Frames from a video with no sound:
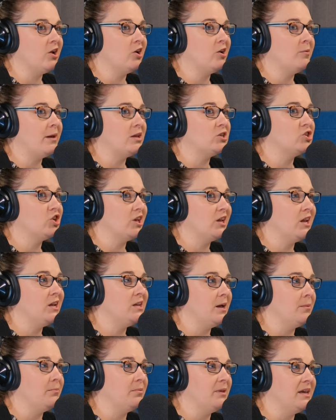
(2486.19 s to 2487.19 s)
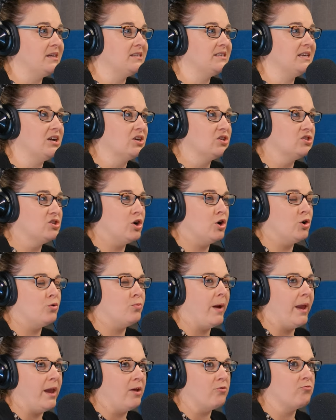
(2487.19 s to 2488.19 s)
you're going to make chicken and dumplings. Here's
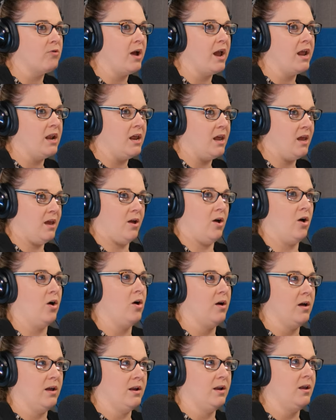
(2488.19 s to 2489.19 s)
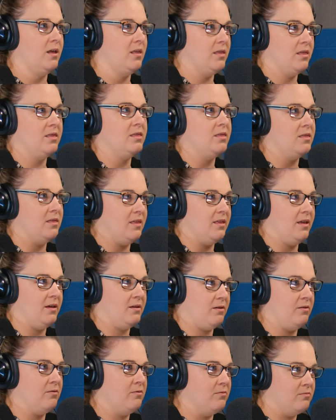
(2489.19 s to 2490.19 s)
her handwriting on the